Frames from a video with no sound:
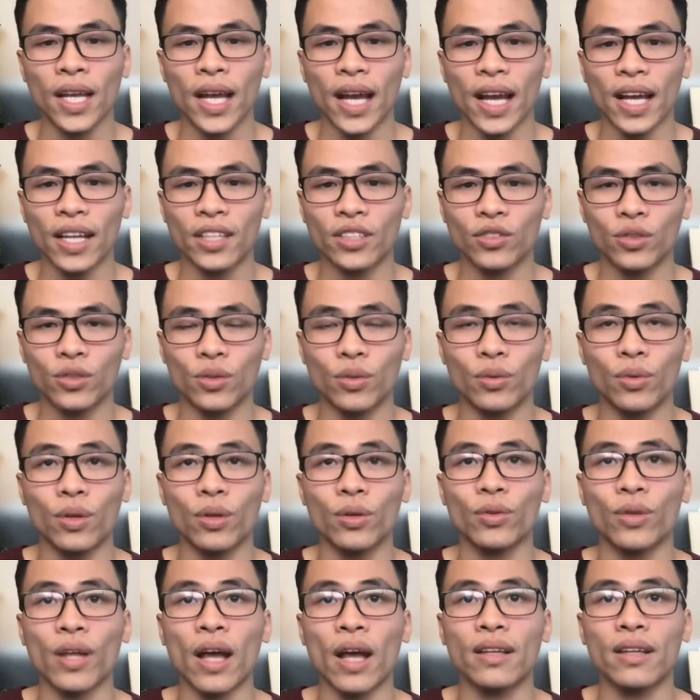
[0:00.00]
As you
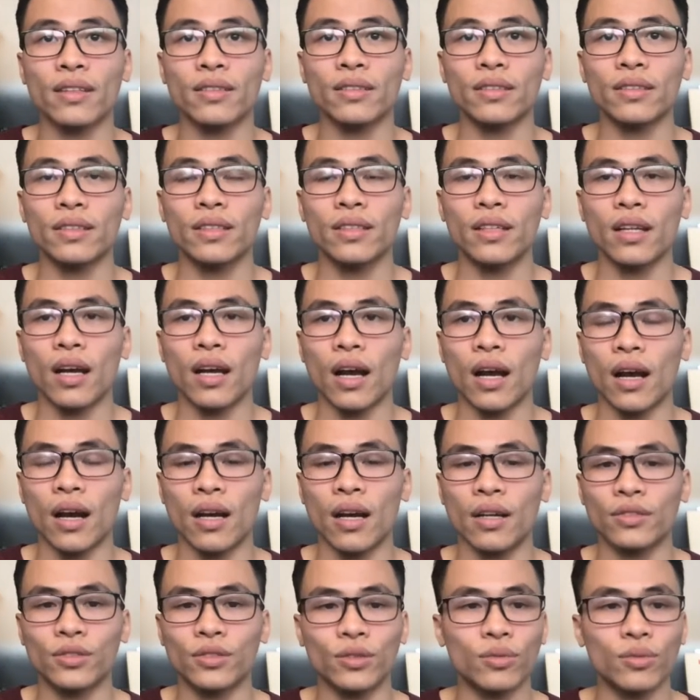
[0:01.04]
know that
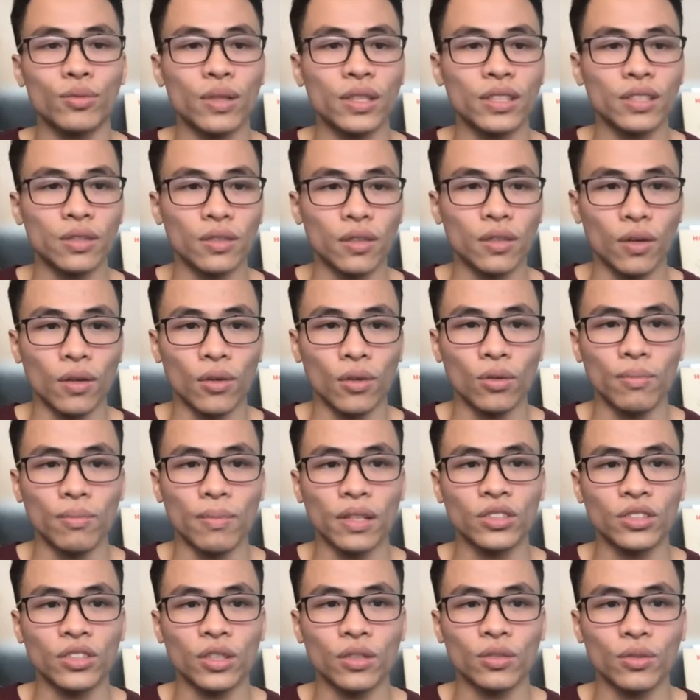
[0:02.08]
2 weeks ago
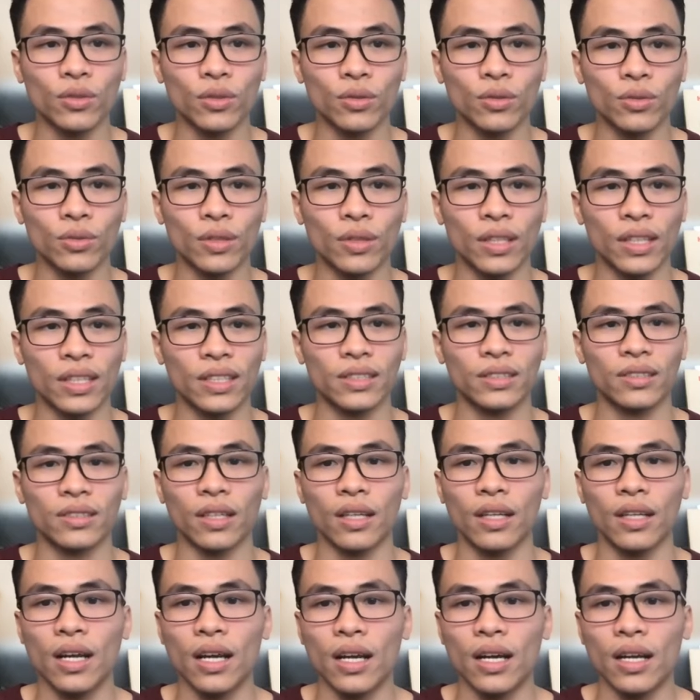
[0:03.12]
Magento released
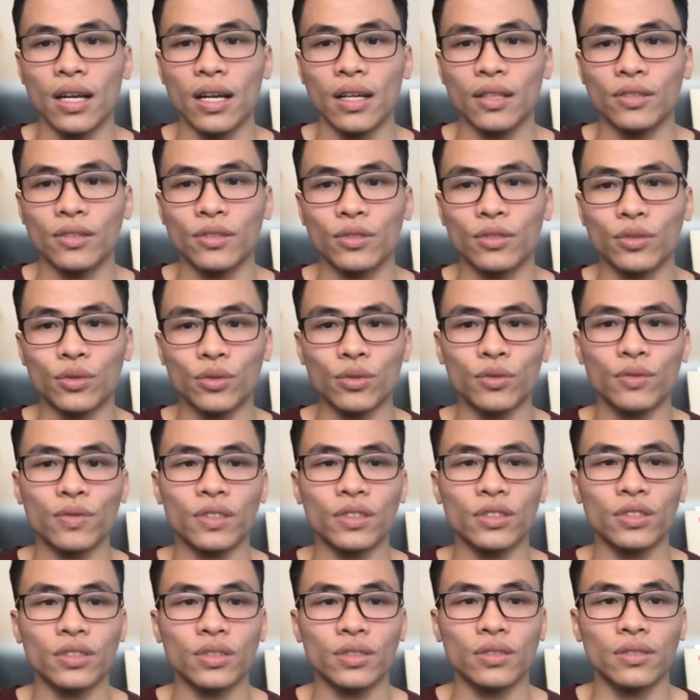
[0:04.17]
two
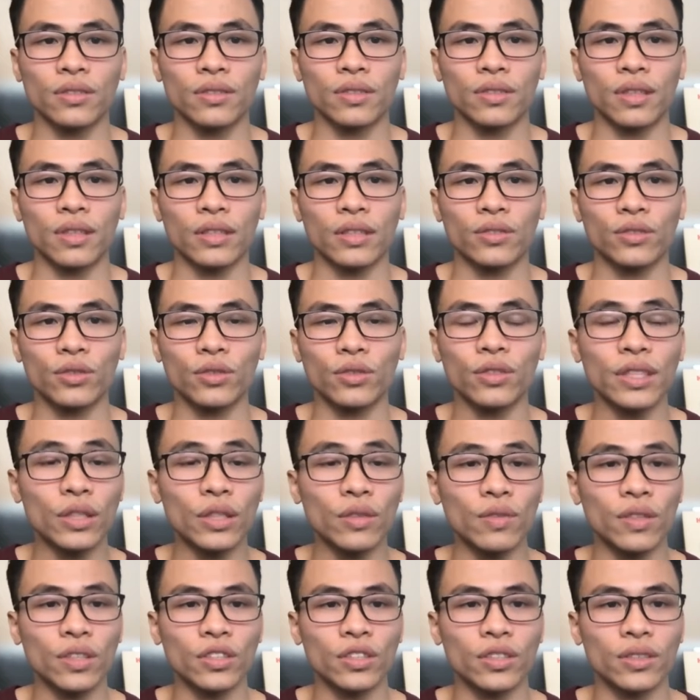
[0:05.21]
new
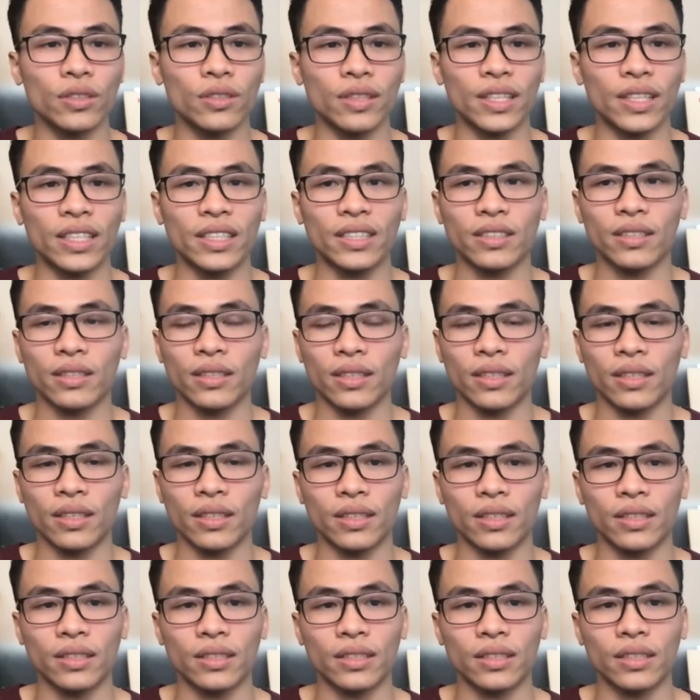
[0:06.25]
version
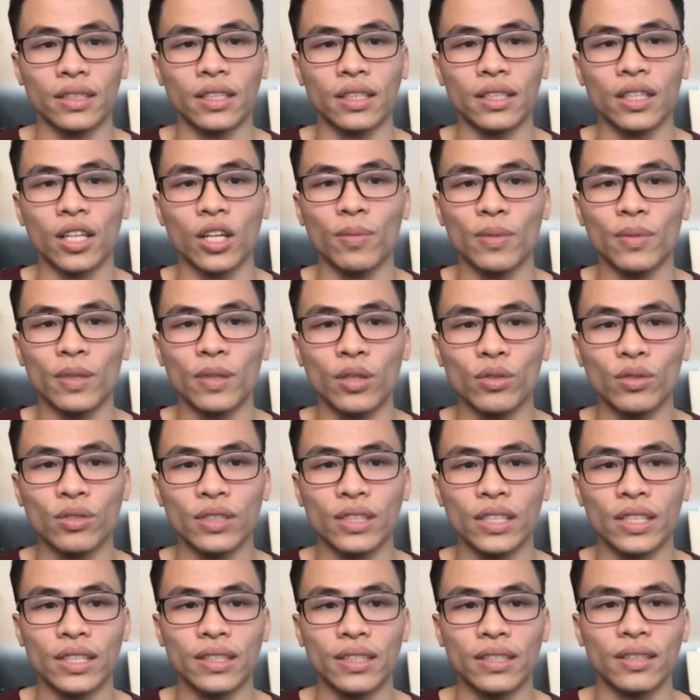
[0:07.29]
is
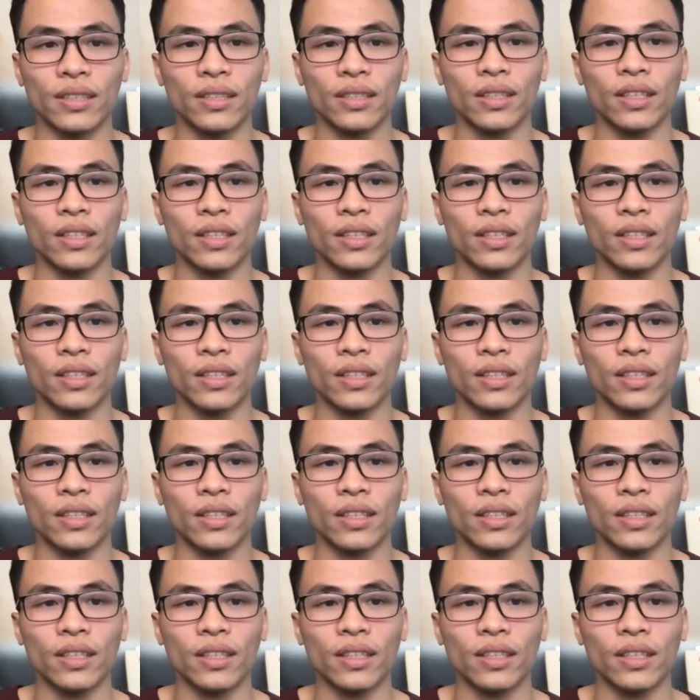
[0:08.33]
community